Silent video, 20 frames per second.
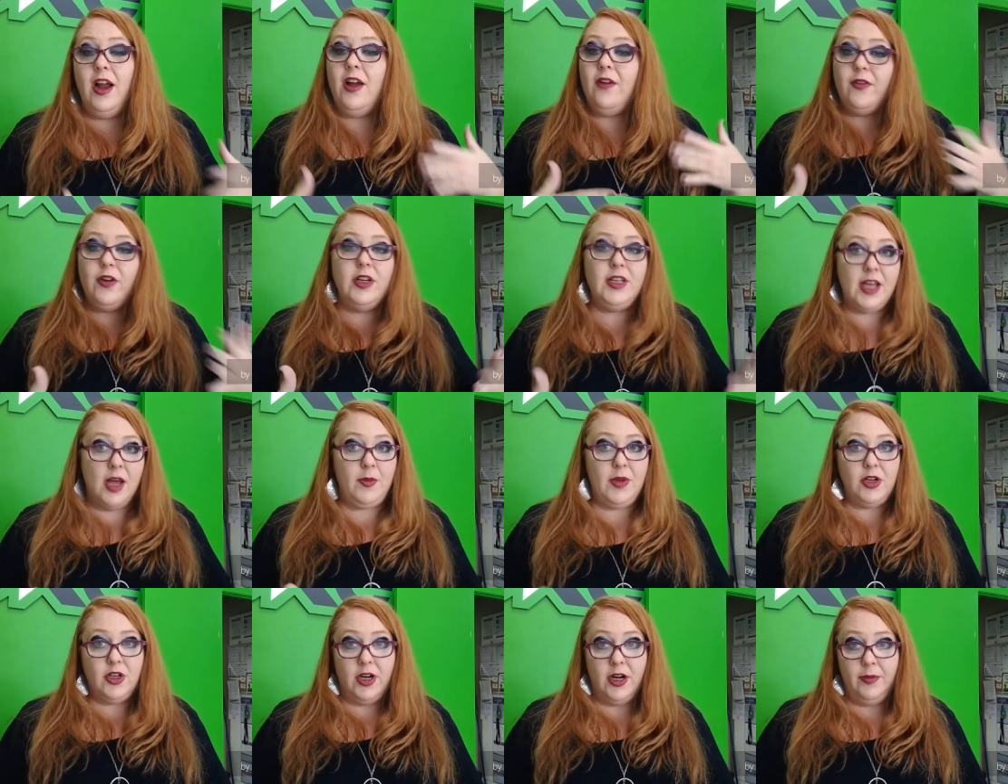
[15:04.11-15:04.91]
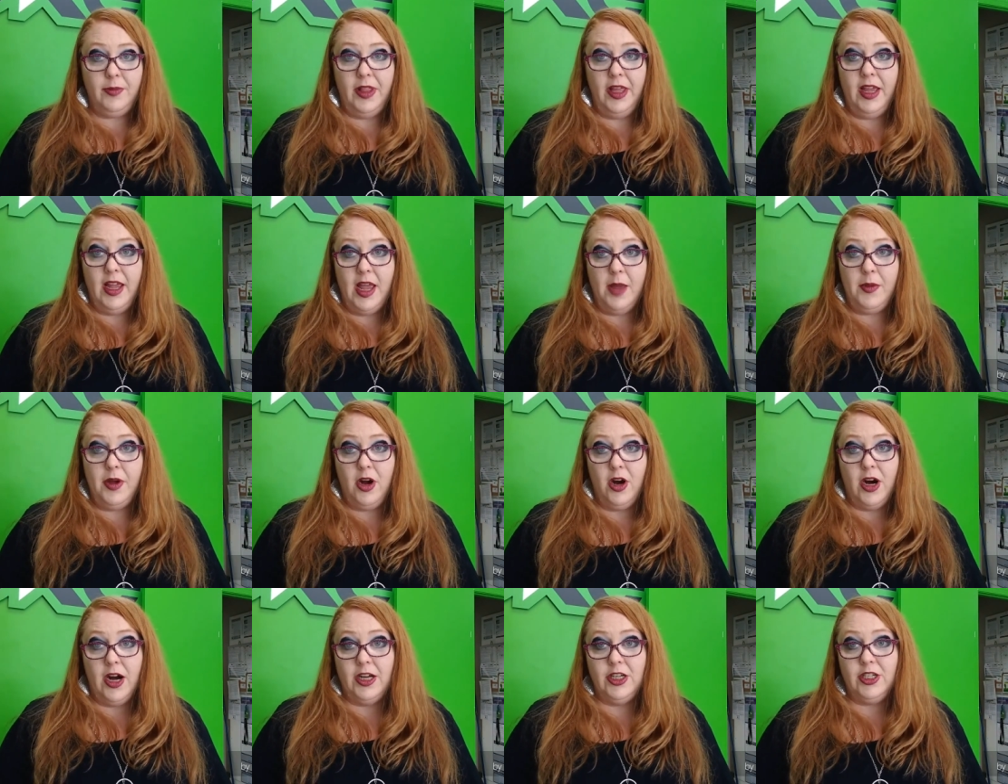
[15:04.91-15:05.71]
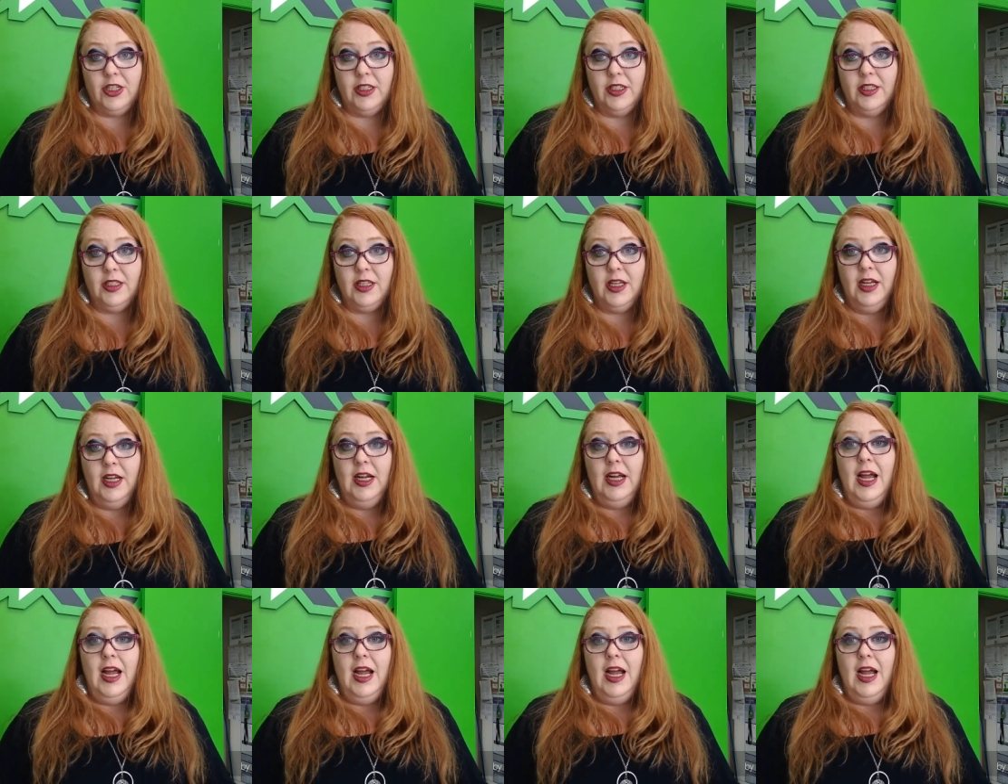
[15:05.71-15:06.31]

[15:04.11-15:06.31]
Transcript: Every time I try to play a game, it crashes.